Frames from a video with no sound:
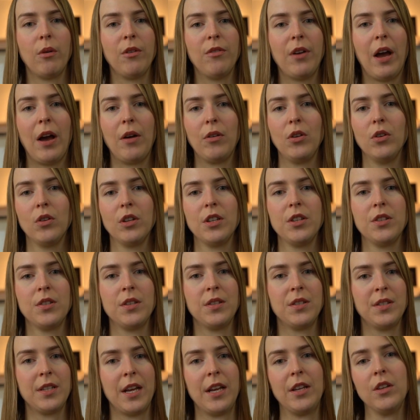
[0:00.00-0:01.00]
of how you're going to
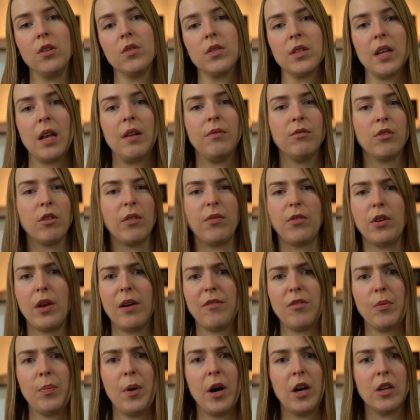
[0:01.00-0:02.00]
sustain yourself or if you
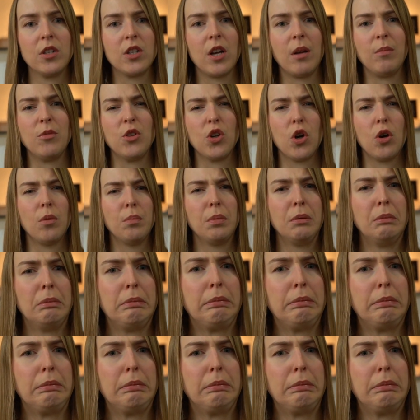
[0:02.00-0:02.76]
have a part-time job.